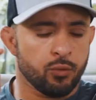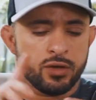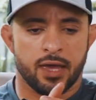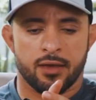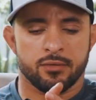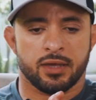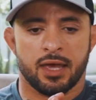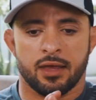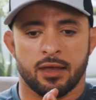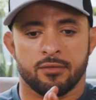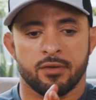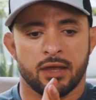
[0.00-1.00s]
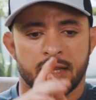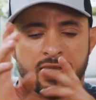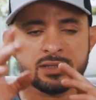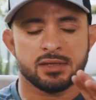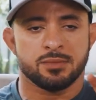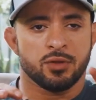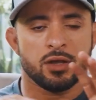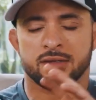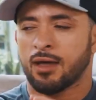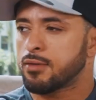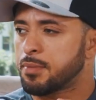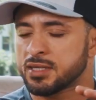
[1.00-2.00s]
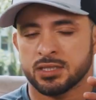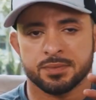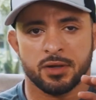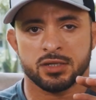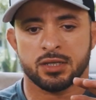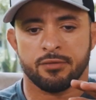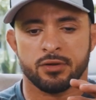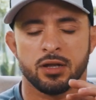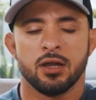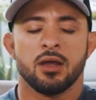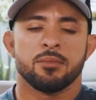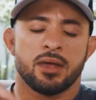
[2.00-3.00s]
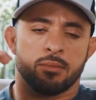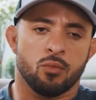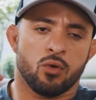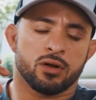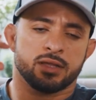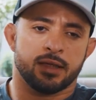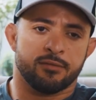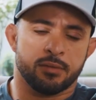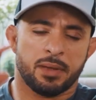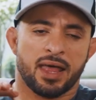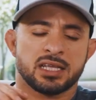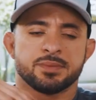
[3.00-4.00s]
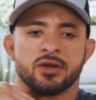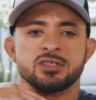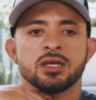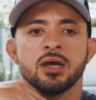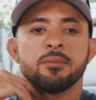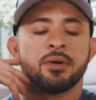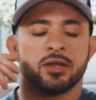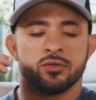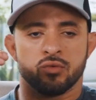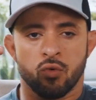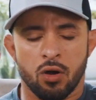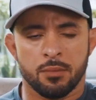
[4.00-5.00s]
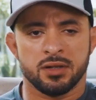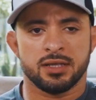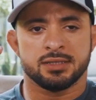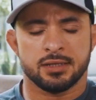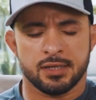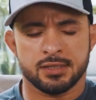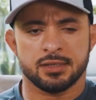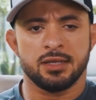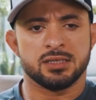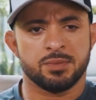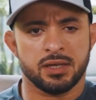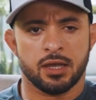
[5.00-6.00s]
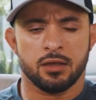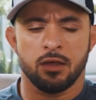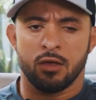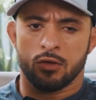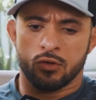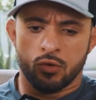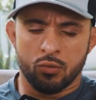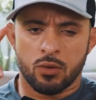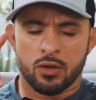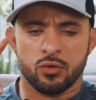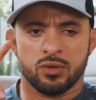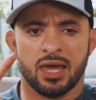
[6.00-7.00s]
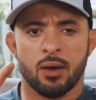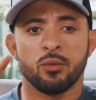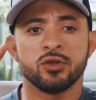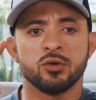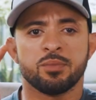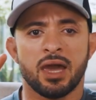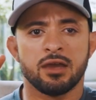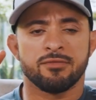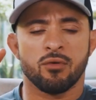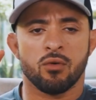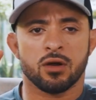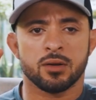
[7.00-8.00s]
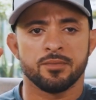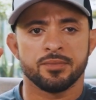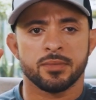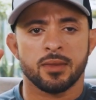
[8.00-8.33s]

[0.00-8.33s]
will get an inexpensive Bulldog and have the best experience ever, pay more and get a bad experience, but normally, statistically speaking, you get what you pay for,